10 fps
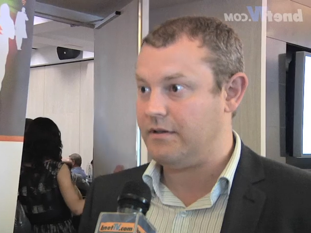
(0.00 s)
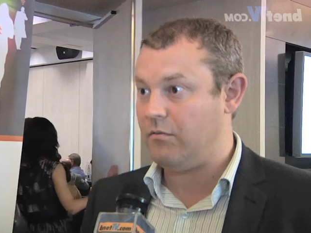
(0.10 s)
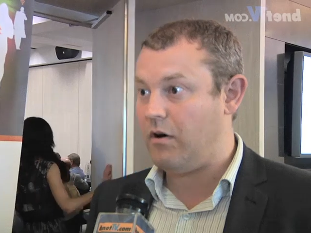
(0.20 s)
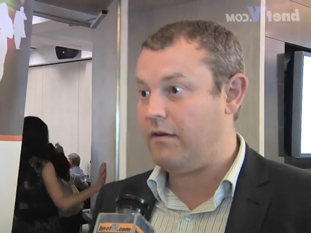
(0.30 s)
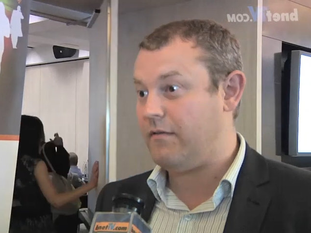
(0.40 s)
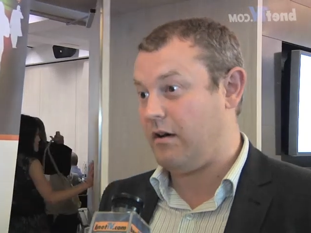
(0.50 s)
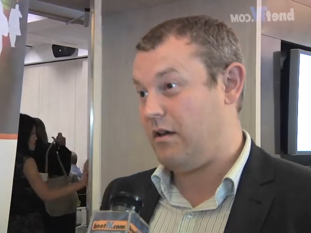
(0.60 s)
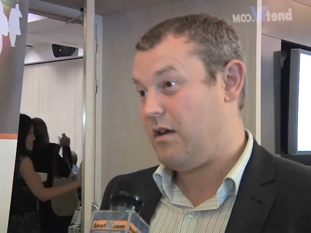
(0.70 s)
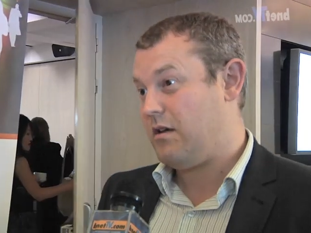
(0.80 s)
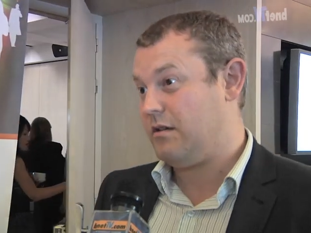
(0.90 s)
into Wi-Fi
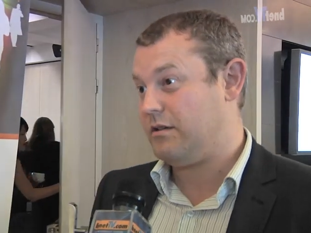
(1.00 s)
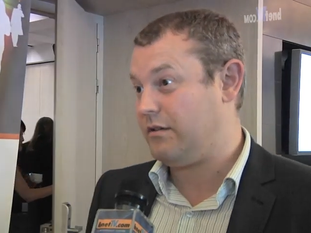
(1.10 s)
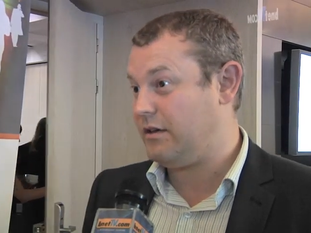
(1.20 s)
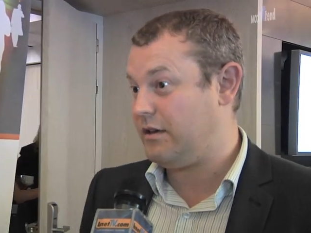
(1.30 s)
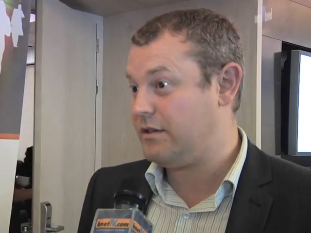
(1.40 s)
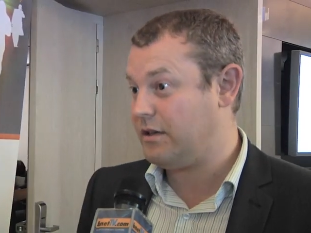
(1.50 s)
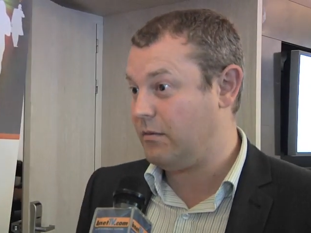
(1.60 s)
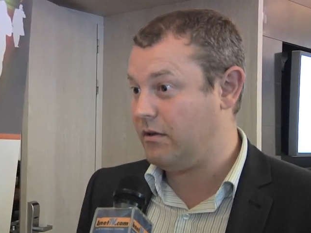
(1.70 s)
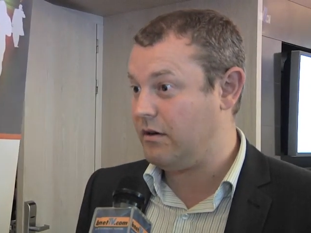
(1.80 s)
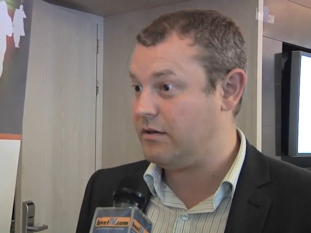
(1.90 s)
until they did
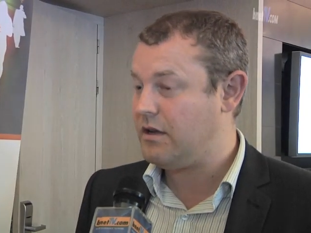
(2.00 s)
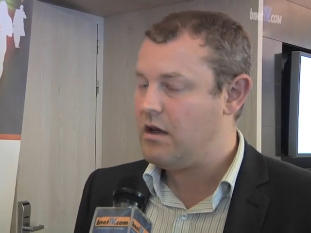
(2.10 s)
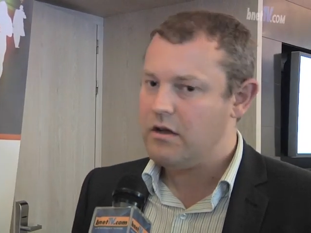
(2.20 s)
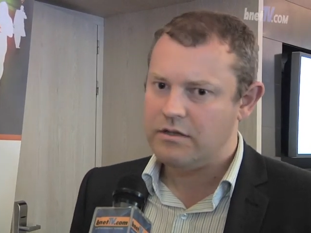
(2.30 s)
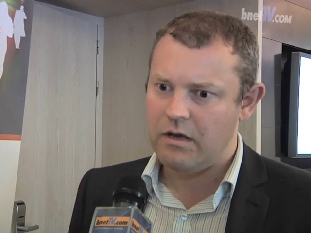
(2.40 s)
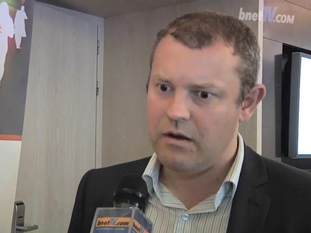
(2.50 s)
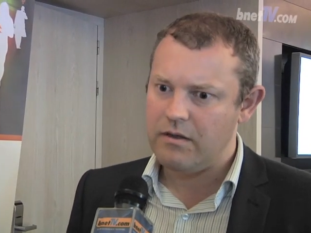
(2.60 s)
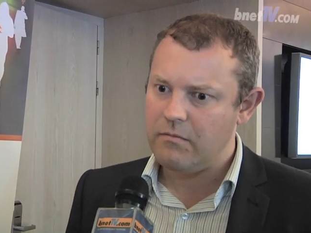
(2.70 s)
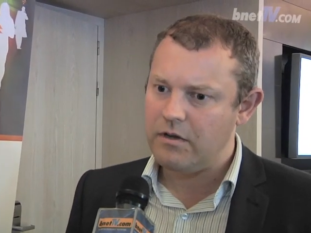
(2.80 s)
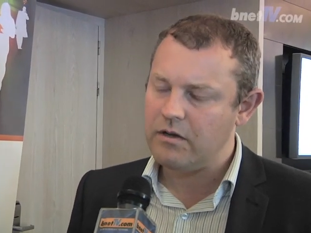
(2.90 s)
so with us. So I
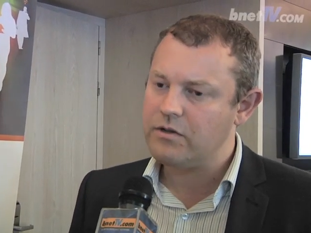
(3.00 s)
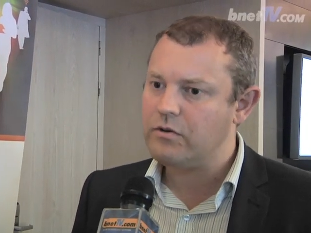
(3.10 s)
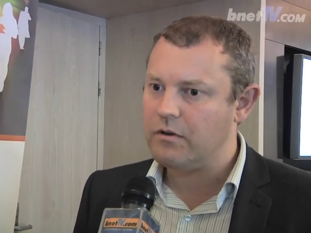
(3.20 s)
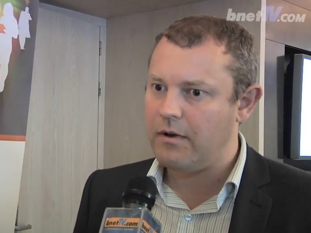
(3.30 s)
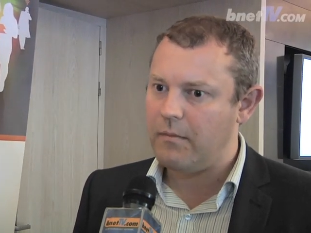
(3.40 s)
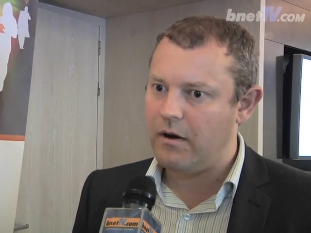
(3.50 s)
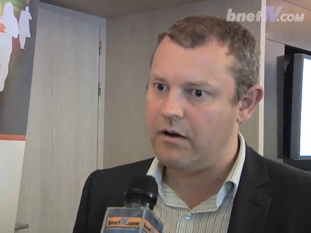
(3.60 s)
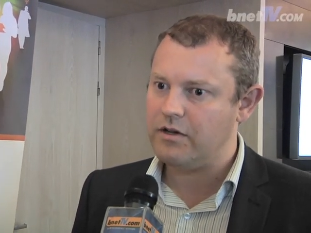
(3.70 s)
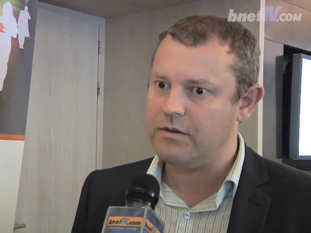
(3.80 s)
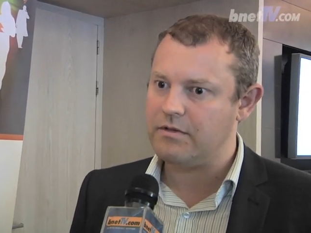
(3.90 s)
think when you can talk about
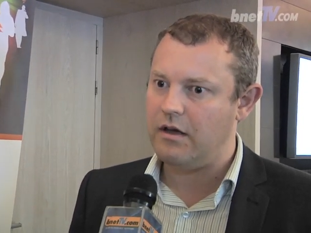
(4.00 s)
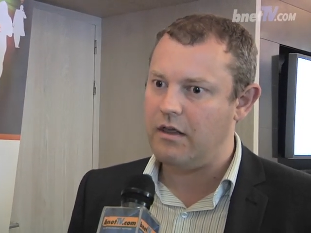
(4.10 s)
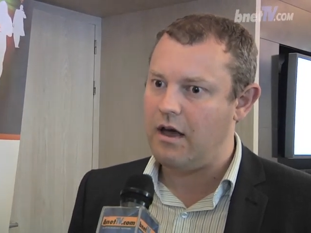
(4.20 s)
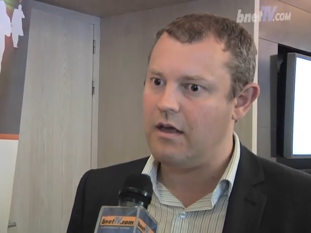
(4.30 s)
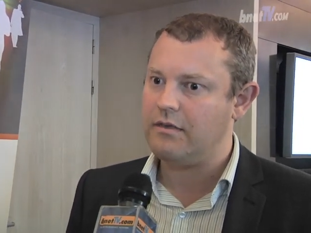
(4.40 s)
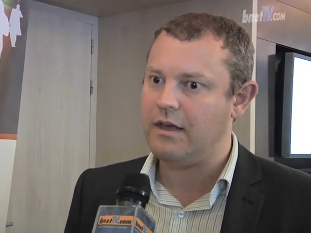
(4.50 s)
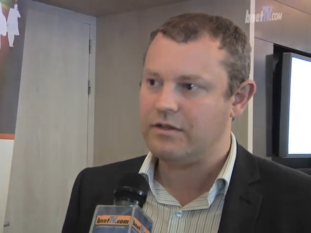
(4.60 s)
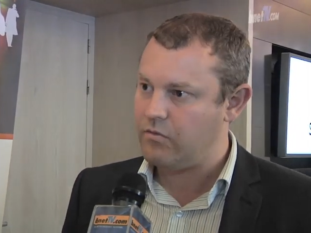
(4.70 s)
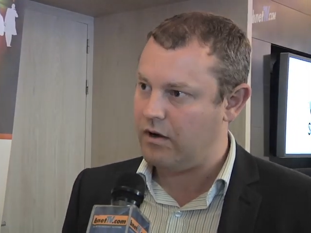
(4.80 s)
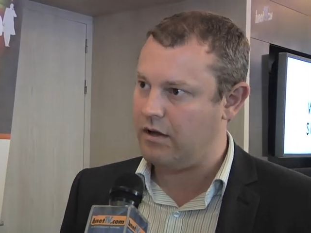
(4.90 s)
partnerships like that,
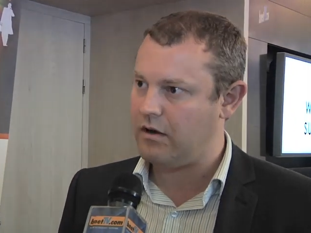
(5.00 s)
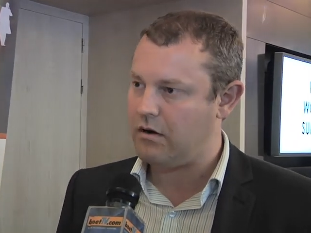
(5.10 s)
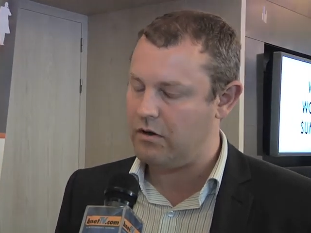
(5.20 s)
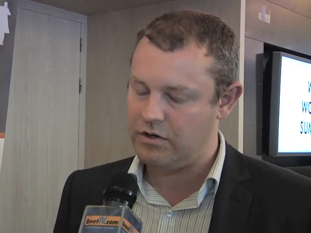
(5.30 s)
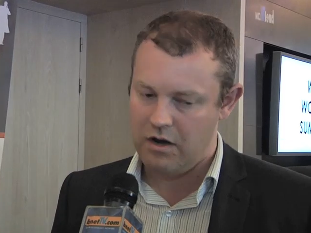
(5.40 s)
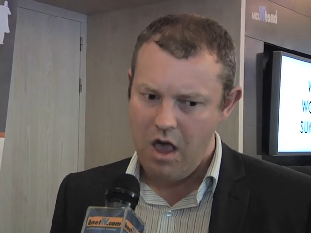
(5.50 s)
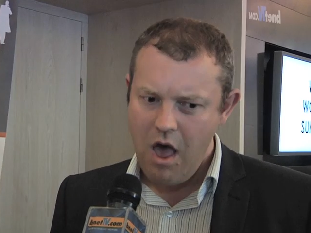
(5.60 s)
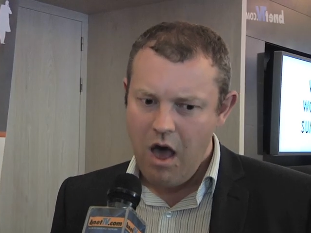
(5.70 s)
that's really encouraging.